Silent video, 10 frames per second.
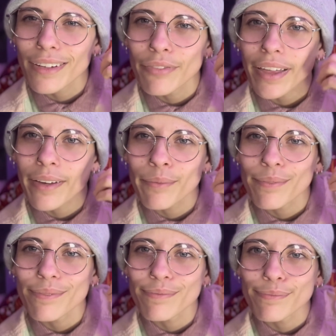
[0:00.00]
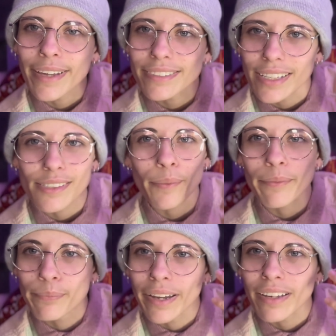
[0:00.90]
if that makes sense. Of
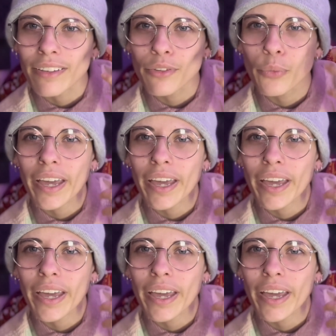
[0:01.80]
we